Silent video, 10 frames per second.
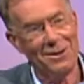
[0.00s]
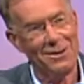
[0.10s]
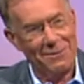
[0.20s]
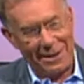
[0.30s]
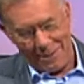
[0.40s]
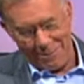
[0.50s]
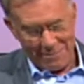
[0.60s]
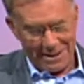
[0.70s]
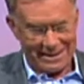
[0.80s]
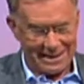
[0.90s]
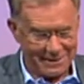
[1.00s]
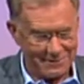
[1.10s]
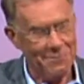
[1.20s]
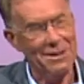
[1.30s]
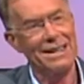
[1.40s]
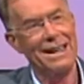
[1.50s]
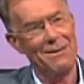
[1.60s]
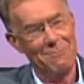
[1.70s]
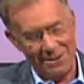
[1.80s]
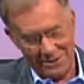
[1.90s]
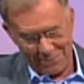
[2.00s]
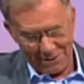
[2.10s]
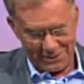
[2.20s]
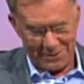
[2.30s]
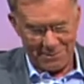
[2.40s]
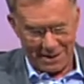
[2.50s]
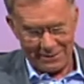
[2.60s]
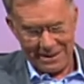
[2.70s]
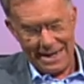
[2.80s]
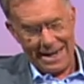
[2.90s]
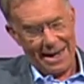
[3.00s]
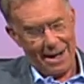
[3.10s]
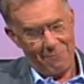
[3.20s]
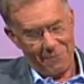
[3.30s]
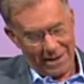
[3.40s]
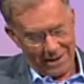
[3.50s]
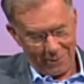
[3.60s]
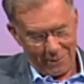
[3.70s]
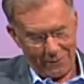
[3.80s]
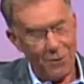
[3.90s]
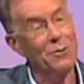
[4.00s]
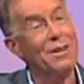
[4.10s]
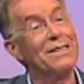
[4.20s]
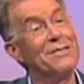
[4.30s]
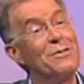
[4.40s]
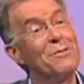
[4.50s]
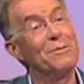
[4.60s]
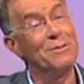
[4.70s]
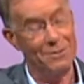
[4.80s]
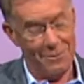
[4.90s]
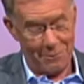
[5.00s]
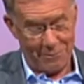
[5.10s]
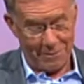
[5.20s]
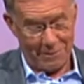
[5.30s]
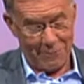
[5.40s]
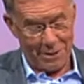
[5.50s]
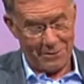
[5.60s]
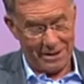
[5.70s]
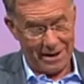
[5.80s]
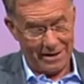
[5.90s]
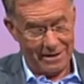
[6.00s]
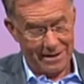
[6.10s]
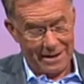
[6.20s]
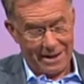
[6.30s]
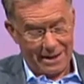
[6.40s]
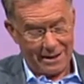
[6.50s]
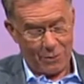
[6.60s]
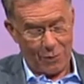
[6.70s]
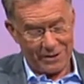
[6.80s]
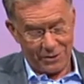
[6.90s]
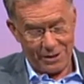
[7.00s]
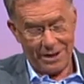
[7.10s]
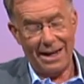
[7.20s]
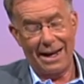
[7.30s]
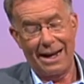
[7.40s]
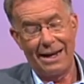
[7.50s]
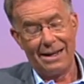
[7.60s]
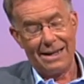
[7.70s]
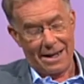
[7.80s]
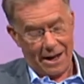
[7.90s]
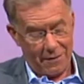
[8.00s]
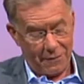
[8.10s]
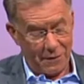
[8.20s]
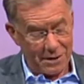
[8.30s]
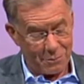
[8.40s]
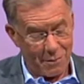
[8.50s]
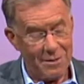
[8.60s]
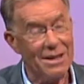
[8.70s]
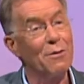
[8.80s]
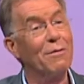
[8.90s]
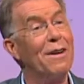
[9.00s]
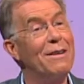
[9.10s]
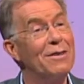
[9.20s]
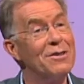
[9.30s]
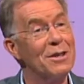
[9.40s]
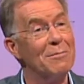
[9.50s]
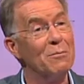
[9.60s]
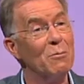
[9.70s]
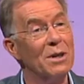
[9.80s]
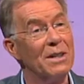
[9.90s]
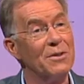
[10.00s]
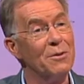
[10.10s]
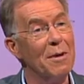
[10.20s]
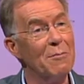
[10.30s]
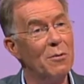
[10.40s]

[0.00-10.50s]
got a couple of minutes left. We I want to ask you about um, a, a few things you you wrote in our questionnaire. Uh, the first one being your favourite German word. Do you remember